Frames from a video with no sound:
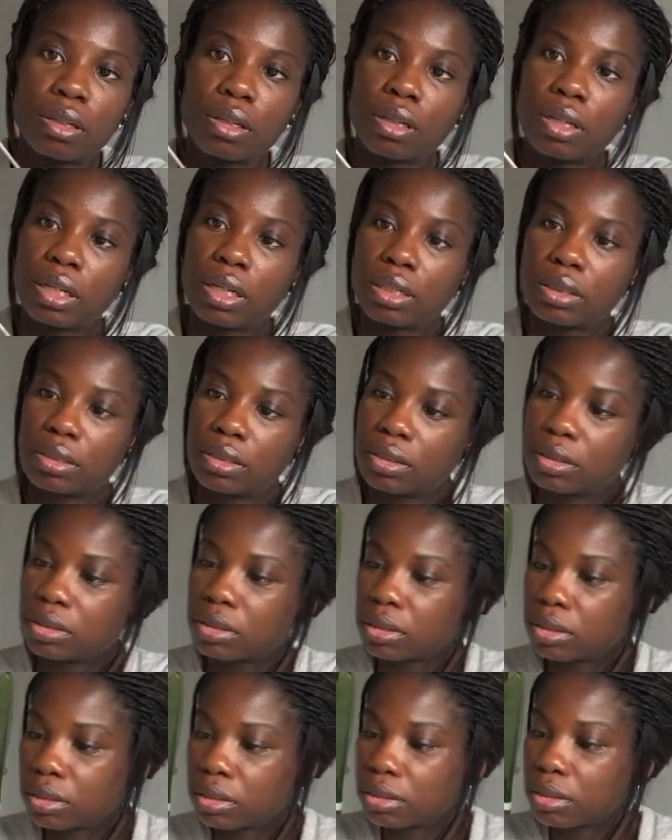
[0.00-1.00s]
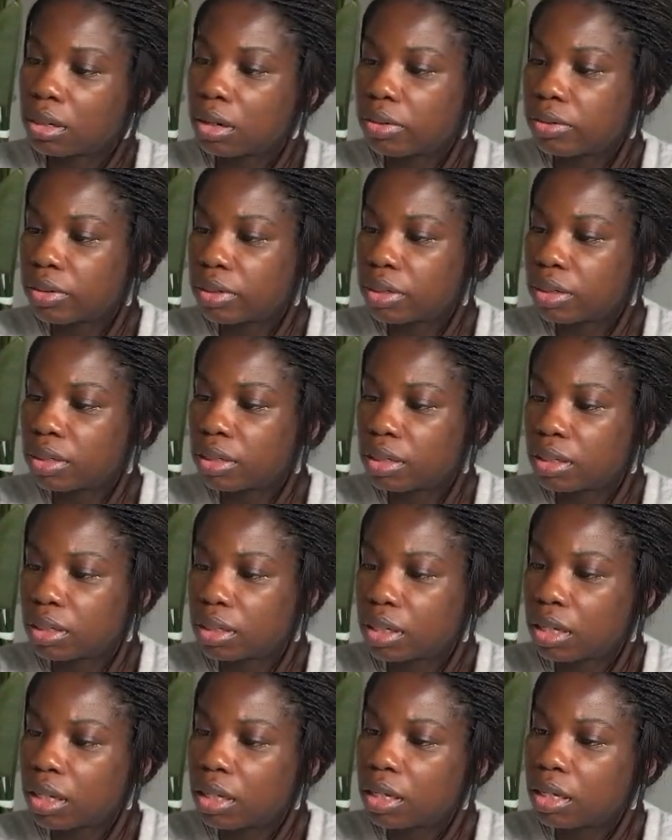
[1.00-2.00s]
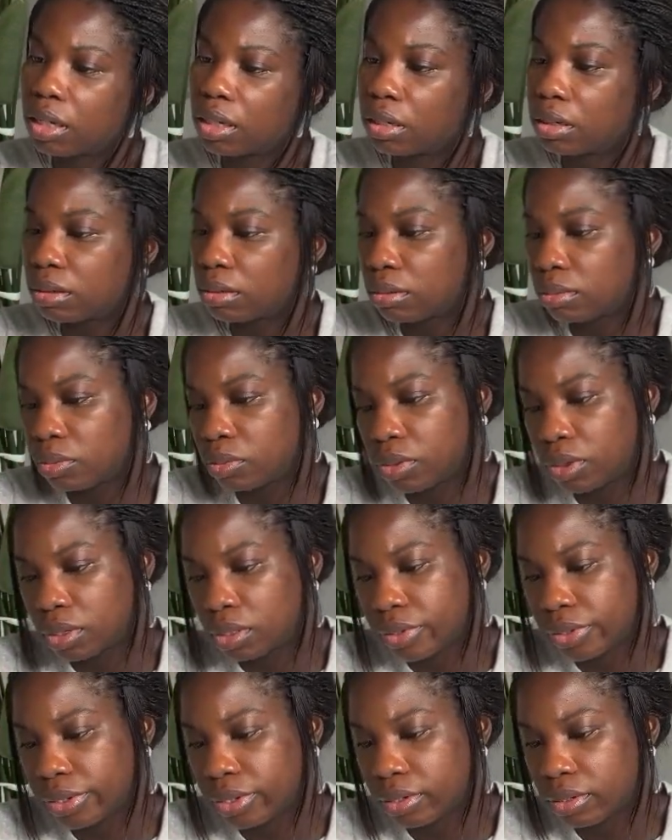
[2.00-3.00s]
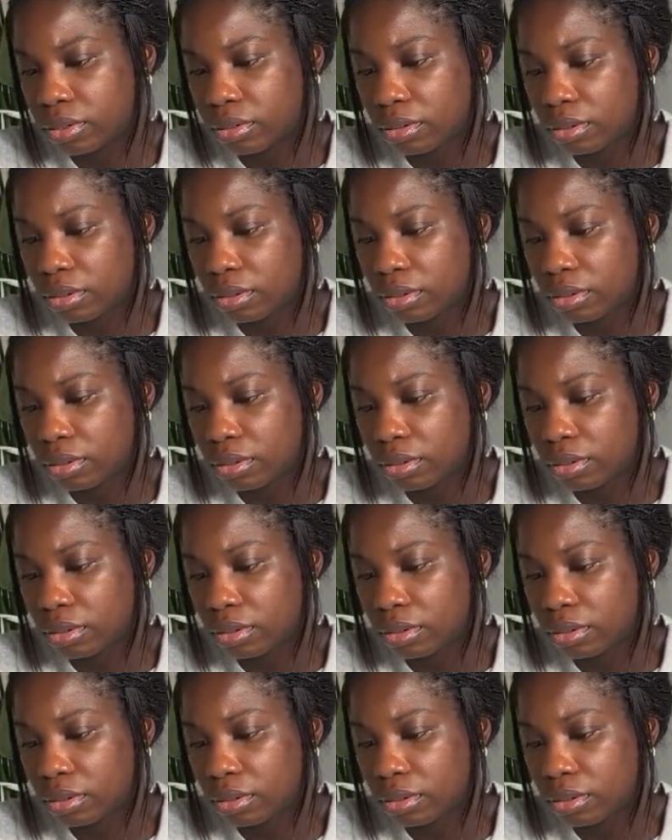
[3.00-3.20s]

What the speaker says: It's currently what is this?